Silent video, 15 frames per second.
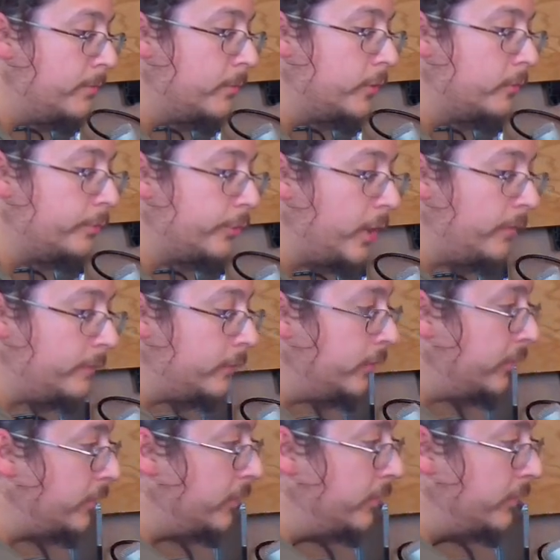mode
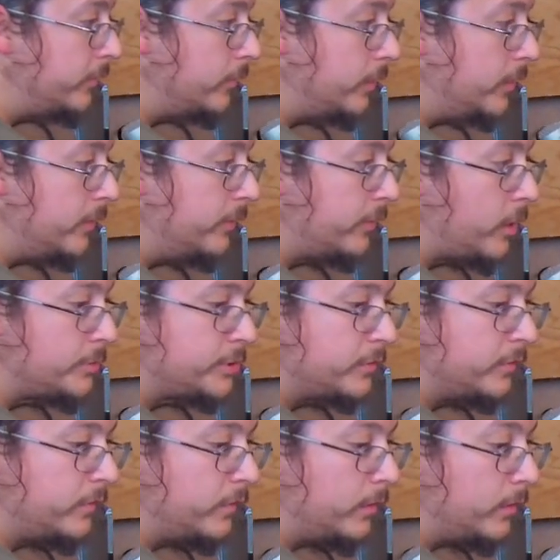preferences, so these options
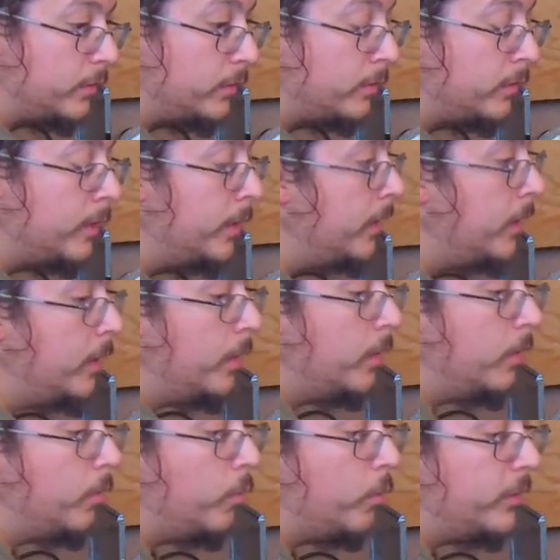here.
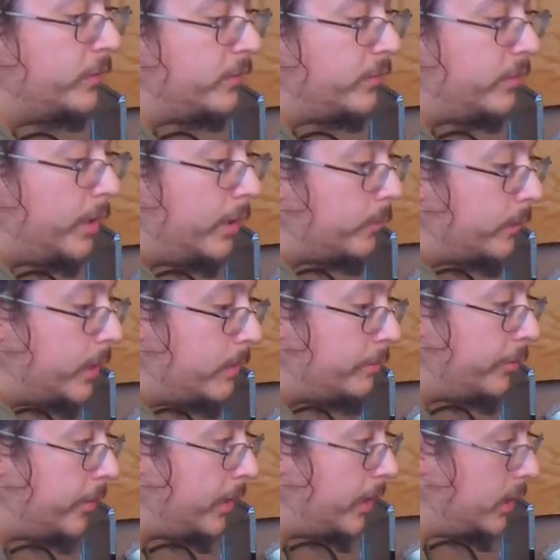Once you hit
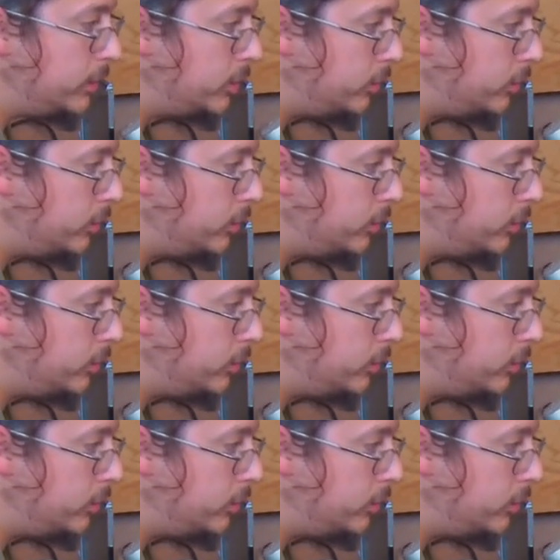replay and you